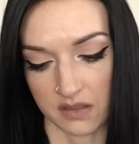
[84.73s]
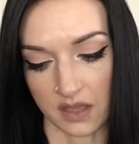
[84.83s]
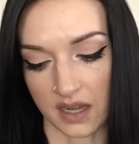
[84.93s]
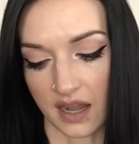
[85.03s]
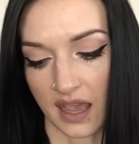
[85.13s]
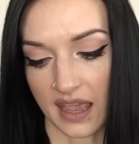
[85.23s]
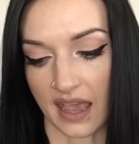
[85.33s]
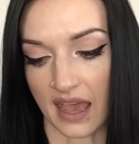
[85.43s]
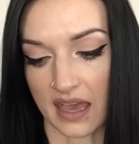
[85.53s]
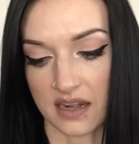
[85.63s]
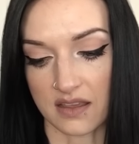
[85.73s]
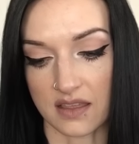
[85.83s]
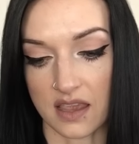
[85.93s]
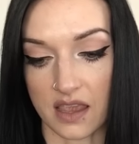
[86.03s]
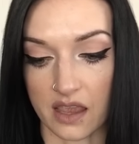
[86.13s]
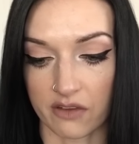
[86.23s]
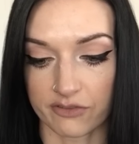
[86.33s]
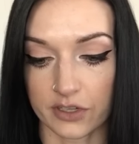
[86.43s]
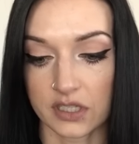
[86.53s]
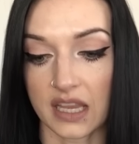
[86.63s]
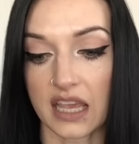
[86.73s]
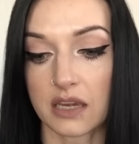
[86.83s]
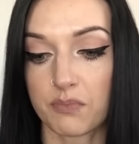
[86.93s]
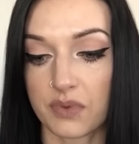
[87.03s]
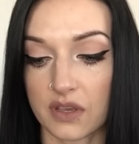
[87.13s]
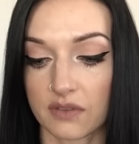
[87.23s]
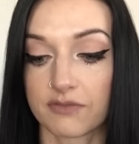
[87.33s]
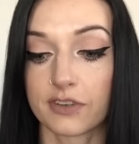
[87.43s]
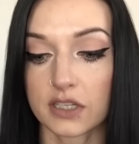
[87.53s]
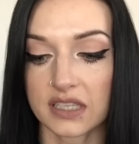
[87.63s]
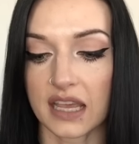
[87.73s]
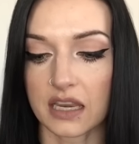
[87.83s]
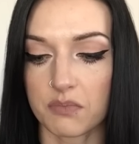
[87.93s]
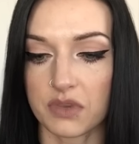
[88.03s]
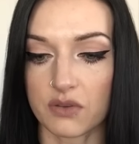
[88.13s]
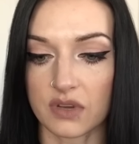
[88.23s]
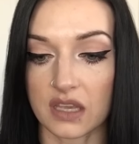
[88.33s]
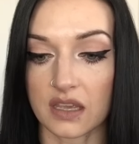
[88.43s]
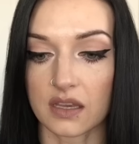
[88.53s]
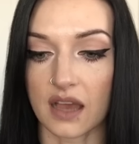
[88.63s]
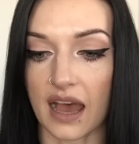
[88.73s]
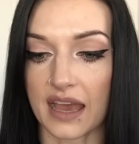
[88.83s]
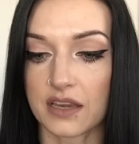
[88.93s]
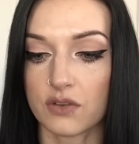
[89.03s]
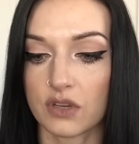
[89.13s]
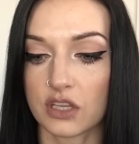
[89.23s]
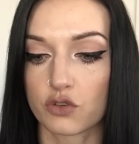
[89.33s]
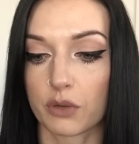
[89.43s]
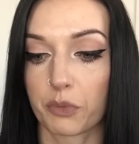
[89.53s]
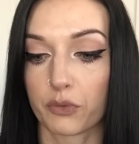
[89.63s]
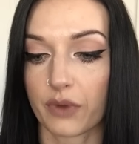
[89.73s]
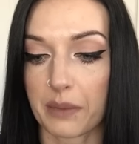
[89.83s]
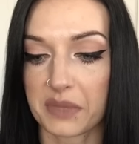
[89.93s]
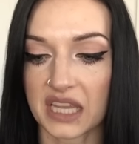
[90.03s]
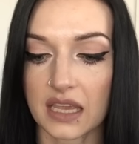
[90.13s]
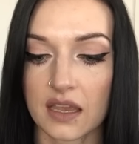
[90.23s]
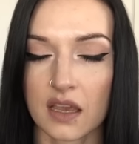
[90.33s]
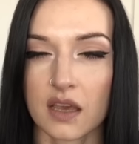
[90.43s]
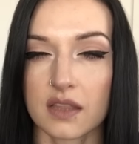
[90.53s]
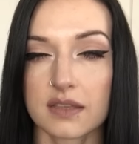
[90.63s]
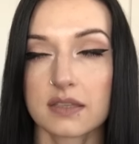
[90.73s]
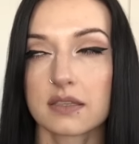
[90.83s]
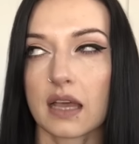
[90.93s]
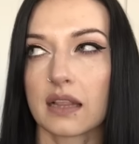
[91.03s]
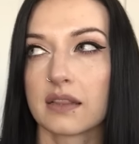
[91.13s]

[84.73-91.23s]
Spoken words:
Then I had the First Aid Beauty Eye Duty Triple Remedy. This is,